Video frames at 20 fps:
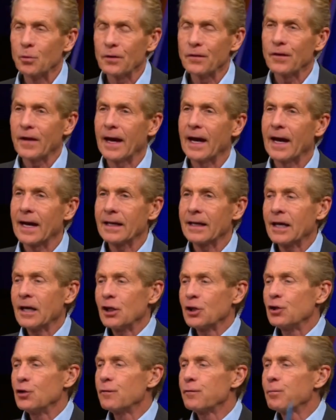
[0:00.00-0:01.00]
with that,
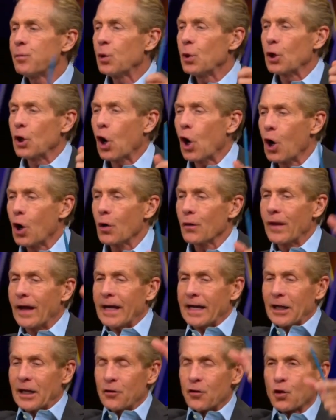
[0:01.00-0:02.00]
you've put all
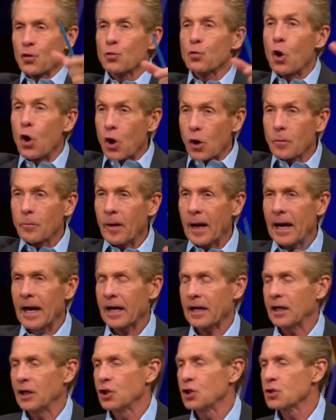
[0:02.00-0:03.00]
that in the wrong
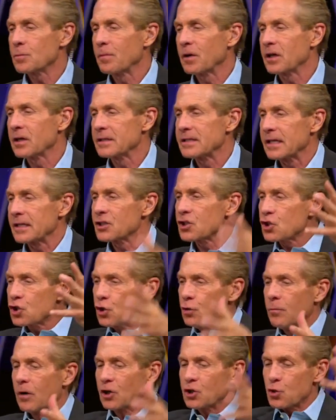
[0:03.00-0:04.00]
package because it's too
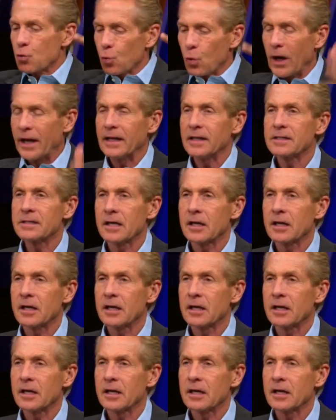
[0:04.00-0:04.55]
much weight to